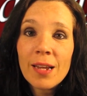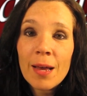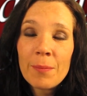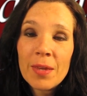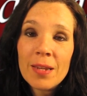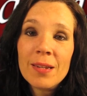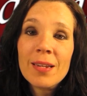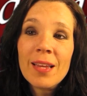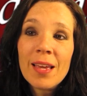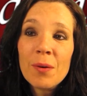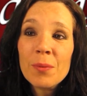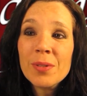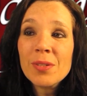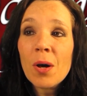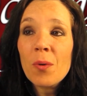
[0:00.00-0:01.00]
I mean,
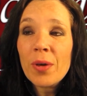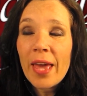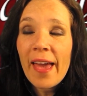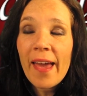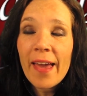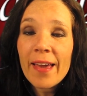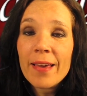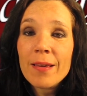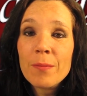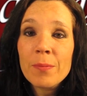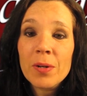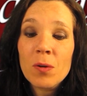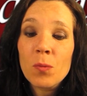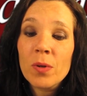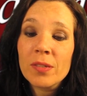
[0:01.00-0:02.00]
it was okay,
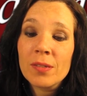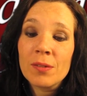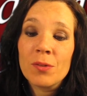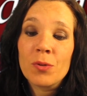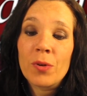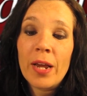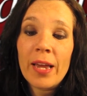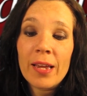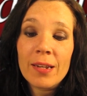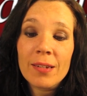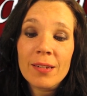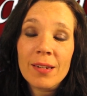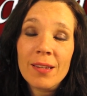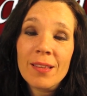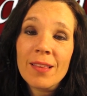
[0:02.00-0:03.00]
but it wasn't great.
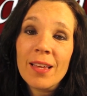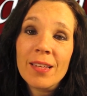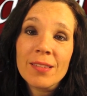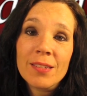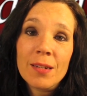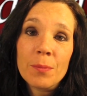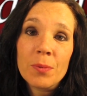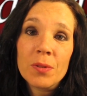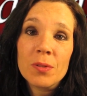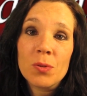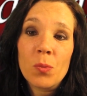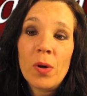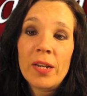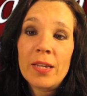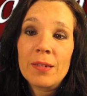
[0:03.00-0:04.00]
They ended up with a
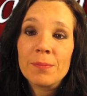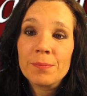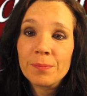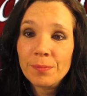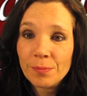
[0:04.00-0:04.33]
20.